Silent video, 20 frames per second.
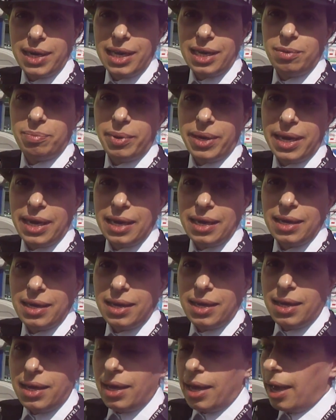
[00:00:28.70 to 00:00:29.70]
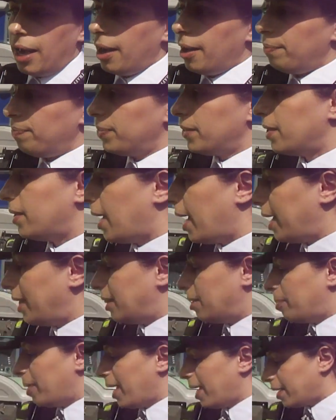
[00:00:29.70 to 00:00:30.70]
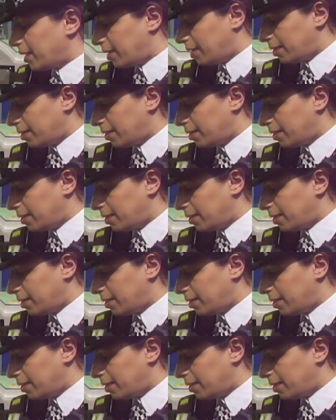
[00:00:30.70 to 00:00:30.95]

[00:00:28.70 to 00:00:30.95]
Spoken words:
need be. In the back,